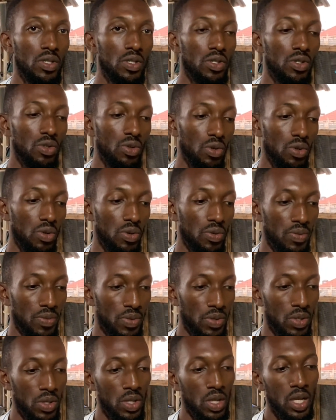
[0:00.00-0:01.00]
So
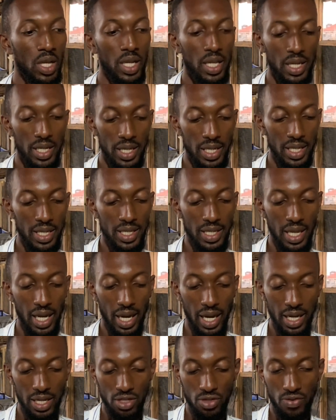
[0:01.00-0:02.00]
these
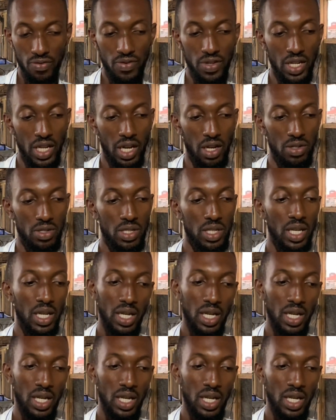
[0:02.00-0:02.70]
are juveniles.